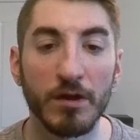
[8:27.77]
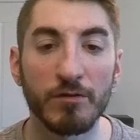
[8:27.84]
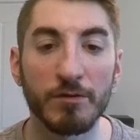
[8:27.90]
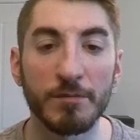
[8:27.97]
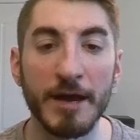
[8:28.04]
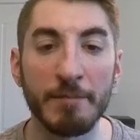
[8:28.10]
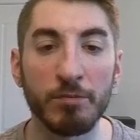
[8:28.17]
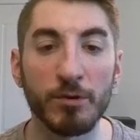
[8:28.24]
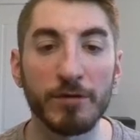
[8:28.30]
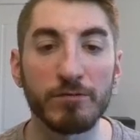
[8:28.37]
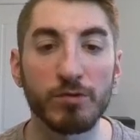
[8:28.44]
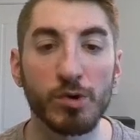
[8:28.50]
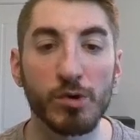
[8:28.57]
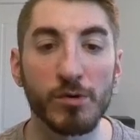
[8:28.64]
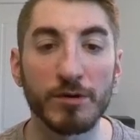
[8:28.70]
From that point
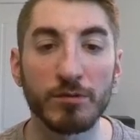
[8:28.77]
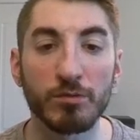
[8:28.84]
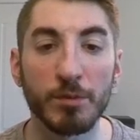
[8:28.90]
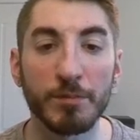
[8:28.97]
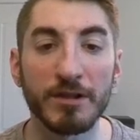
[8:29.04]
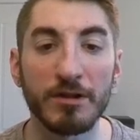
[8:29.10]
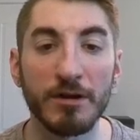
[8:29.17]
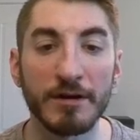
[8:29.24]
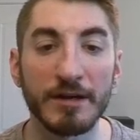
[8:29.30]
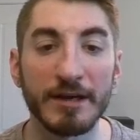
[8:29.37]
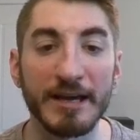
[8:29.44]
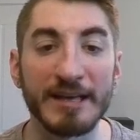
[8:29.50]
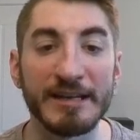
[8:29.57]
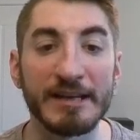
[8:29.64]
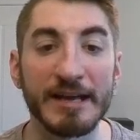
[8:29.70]
forward, we'll be logging
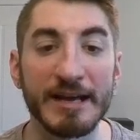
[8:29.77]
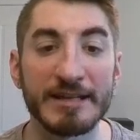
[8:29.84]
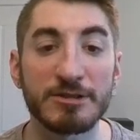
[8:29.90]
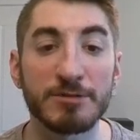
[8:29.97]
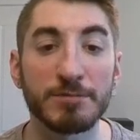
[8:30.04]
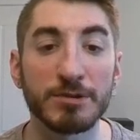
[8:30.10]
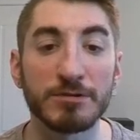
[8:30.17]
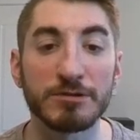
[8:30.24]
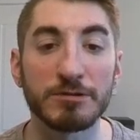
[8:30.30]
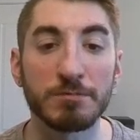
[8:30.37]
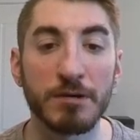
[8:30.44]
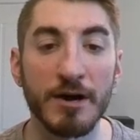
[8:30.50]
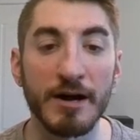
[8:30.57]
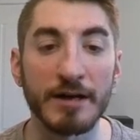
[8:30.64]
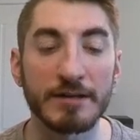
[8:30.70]
in as Ubuntu
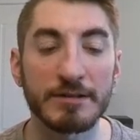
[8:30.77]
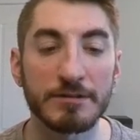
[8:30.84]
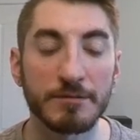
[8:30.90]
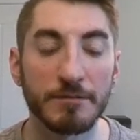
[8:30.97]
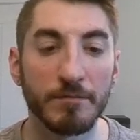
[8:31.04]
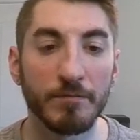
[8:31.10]
Prox.